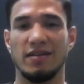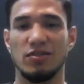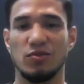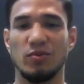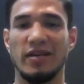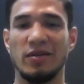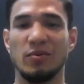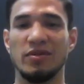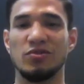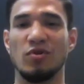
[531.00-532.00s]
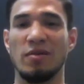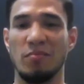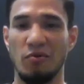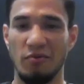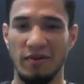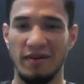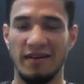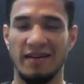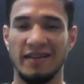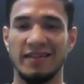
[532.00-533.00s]
so that you enjoy more
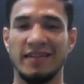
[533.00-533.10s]
rather